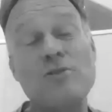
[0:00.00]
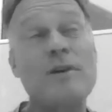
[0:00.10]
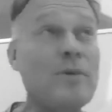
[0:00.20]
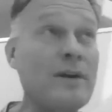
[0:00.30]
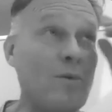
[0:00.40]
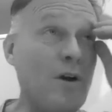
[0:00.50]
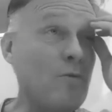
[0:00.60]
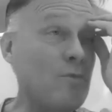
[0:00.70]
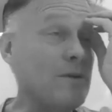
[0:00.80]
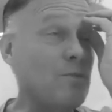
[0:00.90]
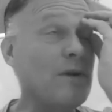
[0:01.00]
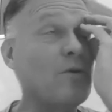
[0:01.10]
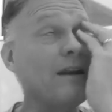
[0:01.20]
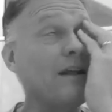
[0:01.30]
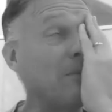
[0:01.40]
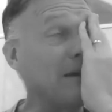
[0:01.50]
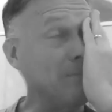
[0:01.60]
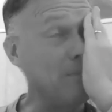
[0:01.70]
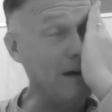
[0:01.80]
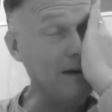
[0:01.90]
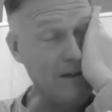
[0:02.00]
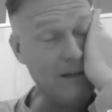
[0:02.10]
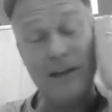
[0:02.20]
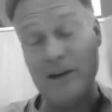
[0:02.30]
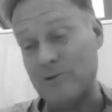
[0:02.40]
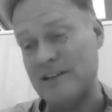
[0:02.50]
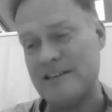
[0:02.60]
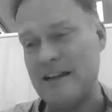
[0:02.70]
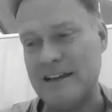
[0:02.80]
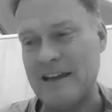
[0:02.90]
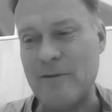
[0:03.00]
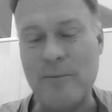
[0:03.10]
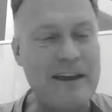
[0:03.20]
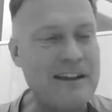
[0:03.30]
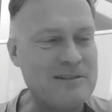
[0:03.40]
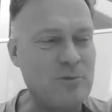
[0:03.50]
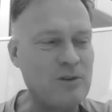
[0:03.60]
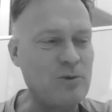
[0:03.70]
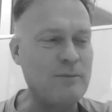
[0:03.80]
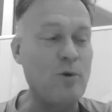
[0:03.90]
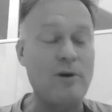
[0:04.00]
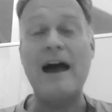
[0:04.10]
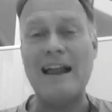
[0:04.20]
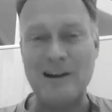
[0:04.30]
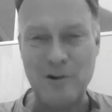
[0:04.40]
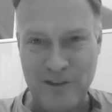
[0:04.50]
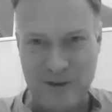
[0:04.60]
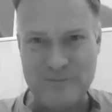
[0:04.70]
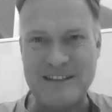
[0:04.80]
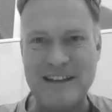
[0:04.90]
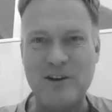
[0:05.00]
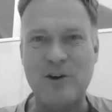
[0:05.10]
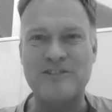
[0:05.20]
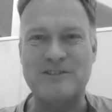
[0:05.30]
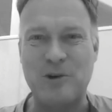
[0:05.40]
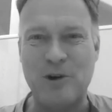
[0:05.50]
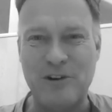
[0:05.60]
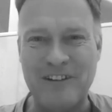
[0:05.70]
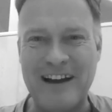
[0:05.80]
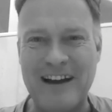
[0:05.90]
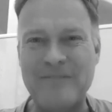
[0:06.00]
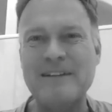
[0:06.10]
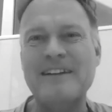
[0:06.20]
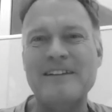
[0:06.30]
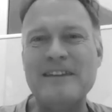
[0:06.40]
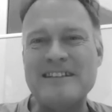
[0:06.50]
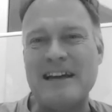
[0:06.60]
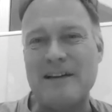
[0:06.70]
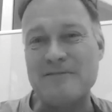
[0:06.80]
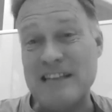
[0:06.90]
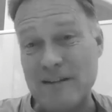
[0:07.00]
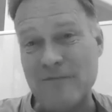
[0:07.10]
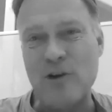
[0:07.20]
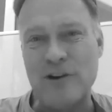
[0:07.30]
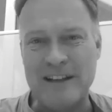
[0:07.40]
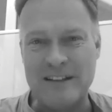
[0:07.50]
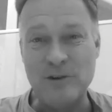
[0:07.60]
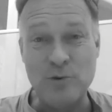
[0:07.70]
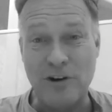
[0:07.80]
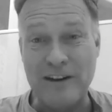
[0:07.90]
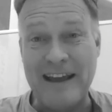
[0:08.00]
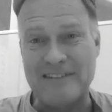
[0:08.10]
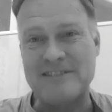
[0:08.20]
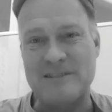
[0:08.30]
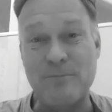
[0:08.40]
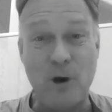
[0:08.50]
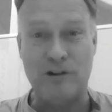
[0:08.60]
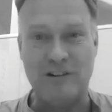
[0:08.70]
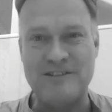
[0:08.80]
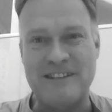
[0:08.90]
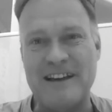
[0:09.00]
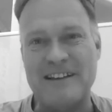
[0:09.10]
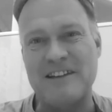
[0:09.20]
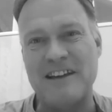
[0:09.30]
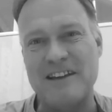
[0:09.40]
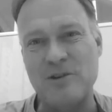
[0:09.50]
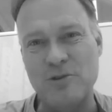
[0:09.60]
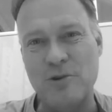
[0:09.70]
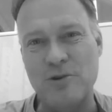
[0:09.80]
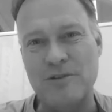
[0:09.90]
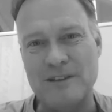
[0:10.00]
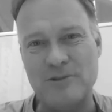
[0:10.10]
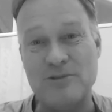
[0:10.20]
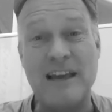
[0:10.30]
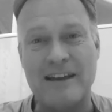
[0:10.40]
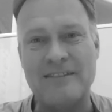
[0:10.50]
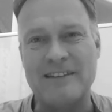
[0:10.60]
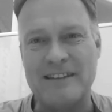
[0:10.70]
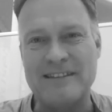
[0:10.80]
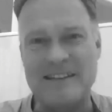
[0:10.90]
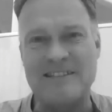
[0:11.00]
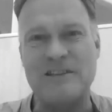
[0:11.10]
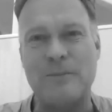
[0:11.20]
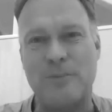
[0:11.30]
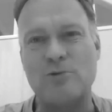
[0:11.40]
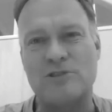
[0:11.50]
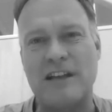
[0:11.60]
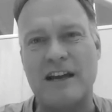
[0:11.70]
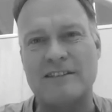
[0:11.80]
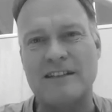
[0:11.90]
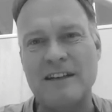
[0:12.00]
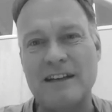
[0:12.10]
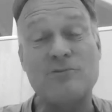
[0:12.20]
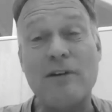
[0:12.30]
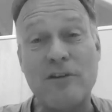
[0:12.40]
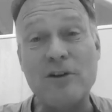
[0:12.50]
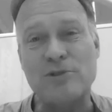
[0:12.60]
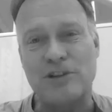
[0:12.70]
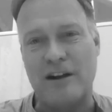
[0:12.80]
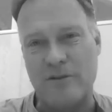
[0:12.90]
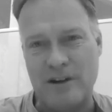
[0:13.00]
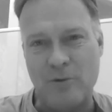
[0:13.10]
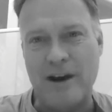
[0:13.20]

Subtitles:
we were a little bit, just like everybody else, we're doing more algorithms and not sort of these kind of self-learning neural nets models that you as you're saying, this is the approach that is revolutionary in a way.